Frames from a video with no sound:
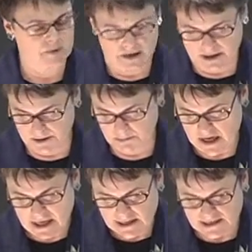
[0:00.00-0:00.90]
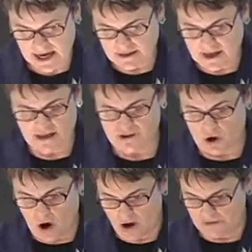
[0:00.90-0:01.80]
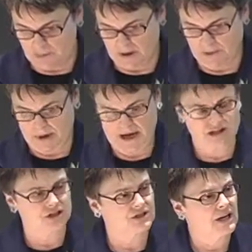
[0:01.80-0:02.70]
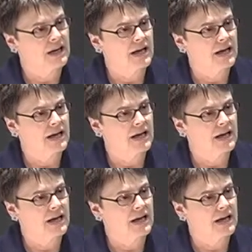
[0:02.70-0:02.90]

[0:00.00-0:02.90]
Um, death has often been imagined